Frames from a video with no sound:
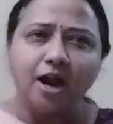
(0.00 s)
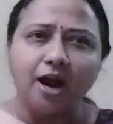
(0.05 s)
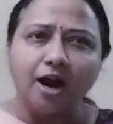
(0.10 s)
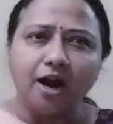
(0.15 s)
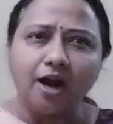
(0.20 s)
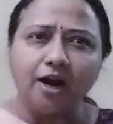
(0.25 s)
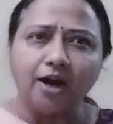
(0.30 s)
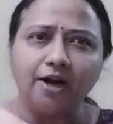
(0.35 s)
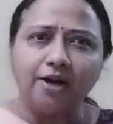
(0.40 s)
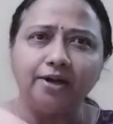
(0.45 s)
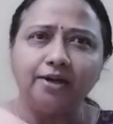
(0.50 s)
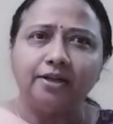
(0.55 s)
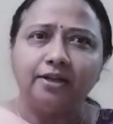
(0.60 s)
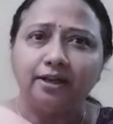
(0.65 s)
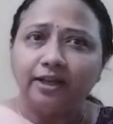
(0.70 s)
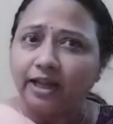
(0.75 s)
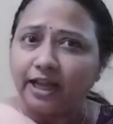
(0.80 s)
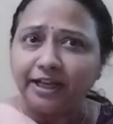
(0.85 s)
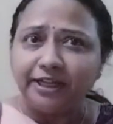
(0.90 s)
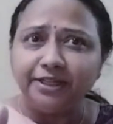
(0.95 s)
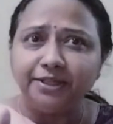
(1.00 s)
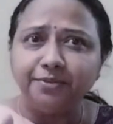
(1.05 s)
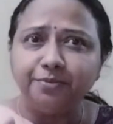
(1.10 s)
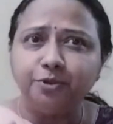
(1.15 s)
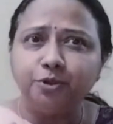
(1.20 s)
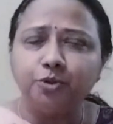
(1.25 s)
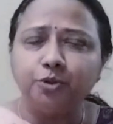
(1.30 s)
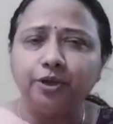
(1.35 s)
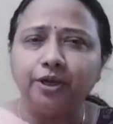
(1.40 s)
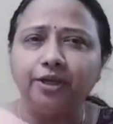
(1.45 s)
are lined up
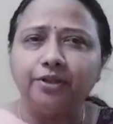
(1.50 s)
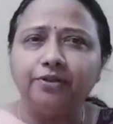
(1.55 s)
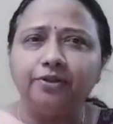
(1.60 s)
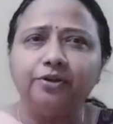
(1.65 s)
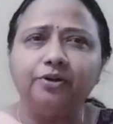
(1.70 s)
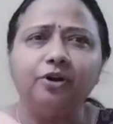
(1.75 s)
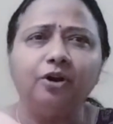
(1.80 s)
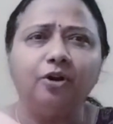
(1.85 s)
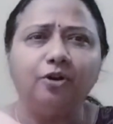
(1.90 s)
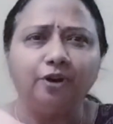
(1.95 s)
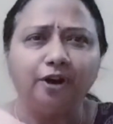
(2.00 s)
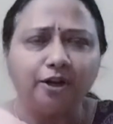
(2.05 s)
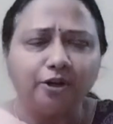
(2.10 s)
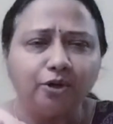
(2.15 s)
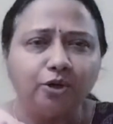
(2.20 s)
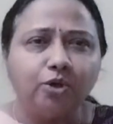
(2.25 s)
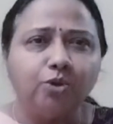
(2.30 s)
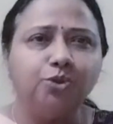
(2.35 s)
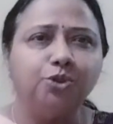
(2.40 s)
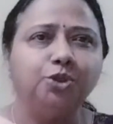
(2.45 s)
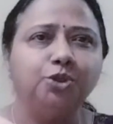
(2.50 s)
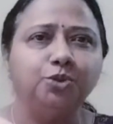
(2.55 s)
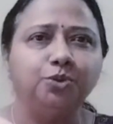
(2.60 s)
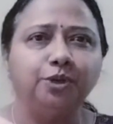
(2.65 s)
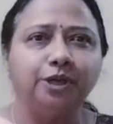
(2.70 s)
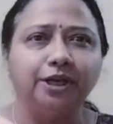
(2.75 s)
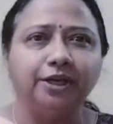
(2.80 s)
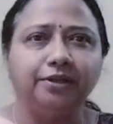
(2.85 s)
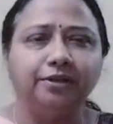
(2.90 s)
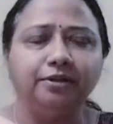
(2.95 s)
together or are close
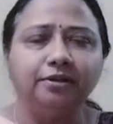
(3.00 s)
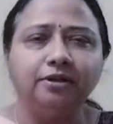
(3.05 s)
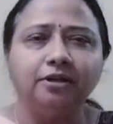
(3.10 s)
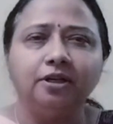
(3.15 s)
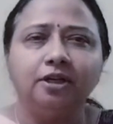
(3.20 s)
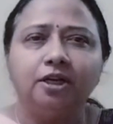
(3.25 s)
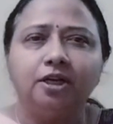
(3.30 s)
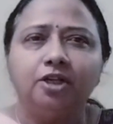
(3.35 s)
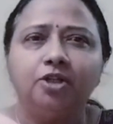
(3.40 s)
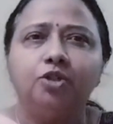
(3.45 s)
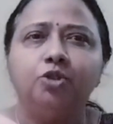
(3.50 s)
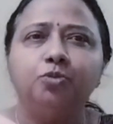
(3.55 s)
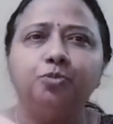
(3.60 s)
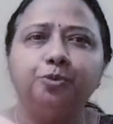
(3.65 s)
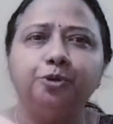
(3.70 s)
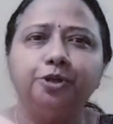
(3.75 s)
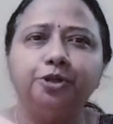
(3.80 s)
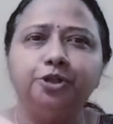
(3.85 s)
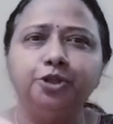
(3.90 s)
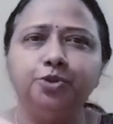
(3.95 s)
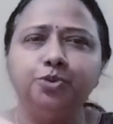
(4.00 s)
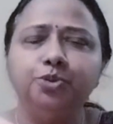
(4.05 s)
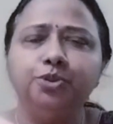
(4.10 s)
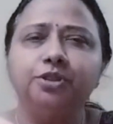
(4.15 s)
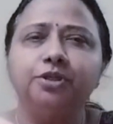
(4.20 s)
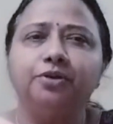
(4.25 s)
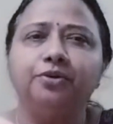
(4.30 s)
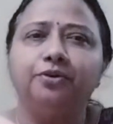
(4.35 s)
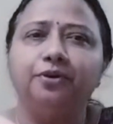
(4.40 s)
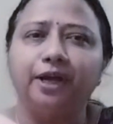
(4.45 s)
together to
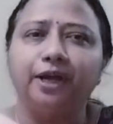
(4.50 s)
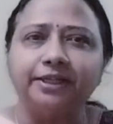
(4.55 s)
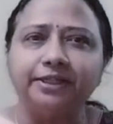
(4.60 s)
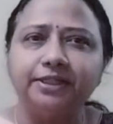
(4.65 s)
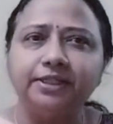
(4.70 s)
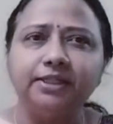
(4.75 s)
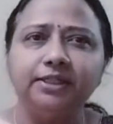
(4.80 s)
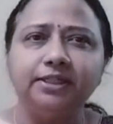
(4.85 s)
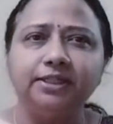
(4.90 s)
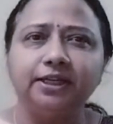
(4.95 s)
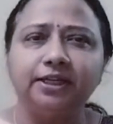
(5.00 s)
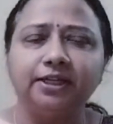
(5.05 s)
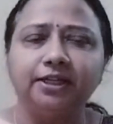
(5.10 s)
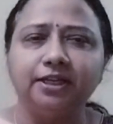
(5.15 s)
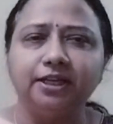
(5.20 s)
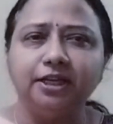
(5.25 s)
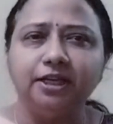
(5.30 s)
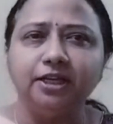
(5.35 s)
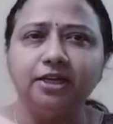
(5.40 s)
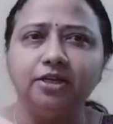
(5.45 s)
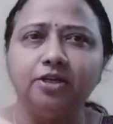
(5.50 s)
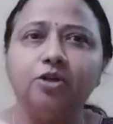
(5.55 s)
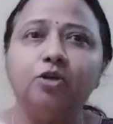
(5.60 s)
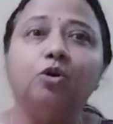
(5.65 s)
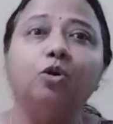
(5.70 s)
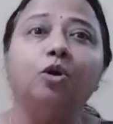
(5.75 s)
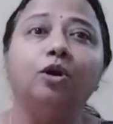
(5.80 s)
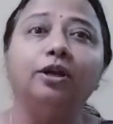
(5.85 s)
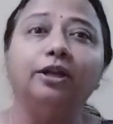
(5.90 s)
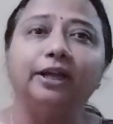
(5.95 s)
produce a writing technique
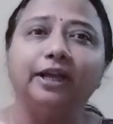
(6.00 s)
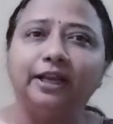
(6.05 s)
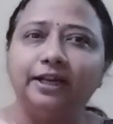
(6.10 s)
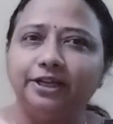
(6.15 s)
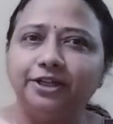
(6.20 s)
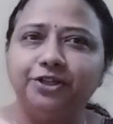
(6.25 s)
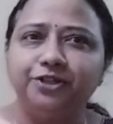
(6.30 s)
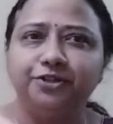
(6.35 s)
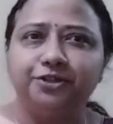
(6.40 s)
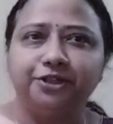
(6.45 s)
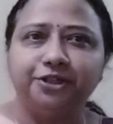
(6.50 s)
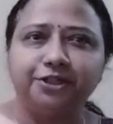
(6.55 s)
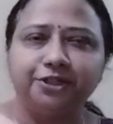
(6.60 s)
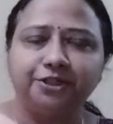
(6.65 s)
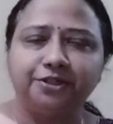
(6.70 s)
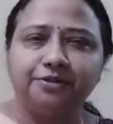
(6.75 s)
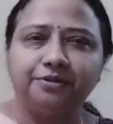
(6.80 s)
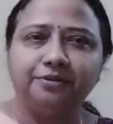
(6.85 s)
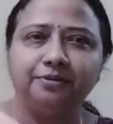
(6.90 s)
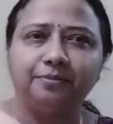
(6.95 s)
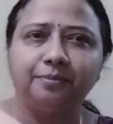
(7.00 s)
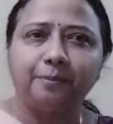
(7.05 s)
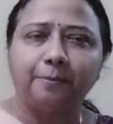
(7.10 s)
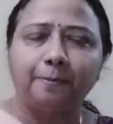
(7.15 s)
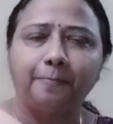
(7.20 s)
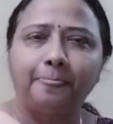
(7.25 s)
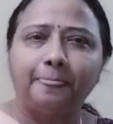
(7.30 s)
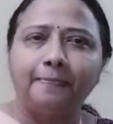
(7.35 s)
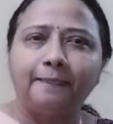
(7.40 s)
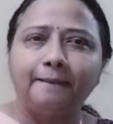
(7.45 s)
called alliteration.
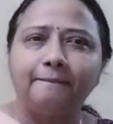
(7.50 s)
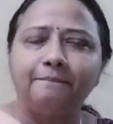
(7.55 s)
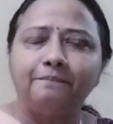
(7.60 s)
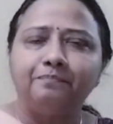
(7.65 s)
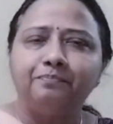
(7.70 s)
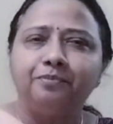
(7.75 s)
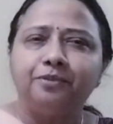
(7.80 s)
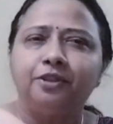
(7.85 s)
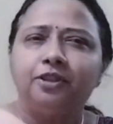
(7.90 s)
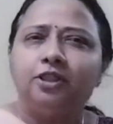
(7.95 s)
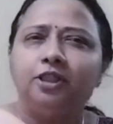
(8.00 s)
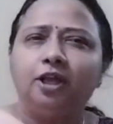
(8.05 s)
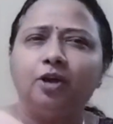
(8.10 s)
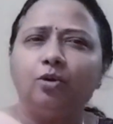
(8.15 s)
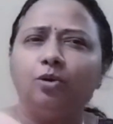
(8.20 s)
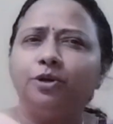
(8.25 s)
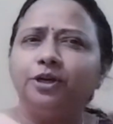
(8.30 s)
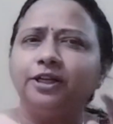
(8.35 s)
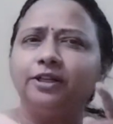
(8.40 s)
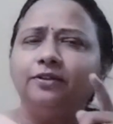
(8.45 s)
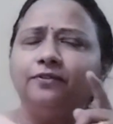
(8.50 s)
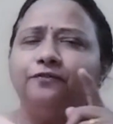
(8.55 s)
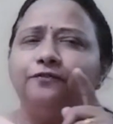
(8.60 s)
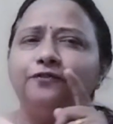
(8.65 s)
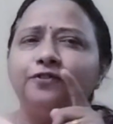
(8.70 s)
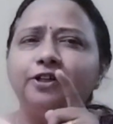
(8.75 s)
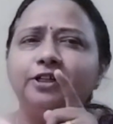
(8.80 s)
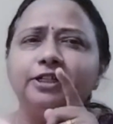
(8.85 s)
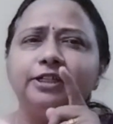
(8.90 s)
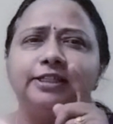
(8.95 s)
Now look at the
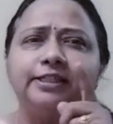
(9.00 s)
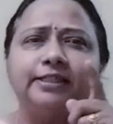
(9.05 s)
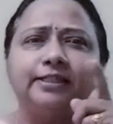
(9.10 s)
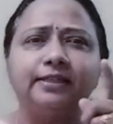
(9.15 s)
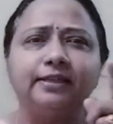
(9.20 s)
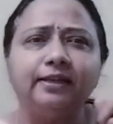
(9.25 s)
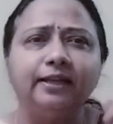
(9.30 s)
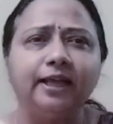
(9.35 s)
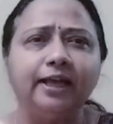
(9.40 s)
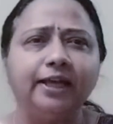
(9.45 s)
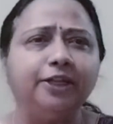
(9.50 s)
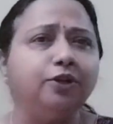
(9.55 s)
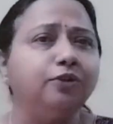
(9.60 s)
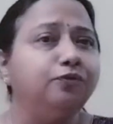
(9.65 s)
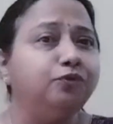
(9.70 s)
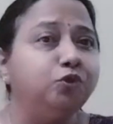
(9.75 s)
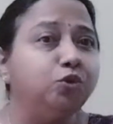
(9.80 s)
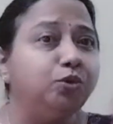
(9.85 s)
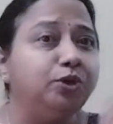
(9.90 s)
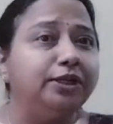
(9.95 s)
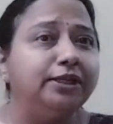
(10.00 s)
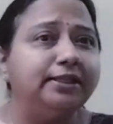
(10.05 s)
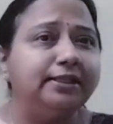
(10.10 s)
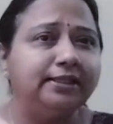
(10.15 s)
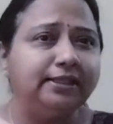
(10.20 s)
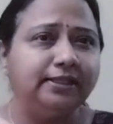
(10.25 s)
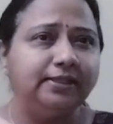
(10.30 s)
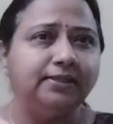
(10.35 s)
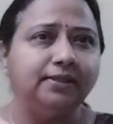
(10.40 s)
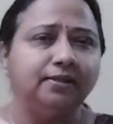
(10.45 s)
first line of Julius
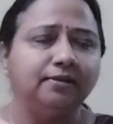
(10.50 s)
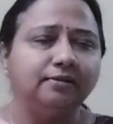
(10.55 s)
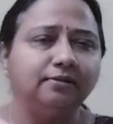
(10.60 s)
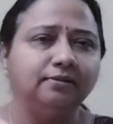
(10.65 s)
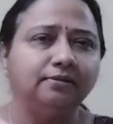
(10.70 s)
Caesar.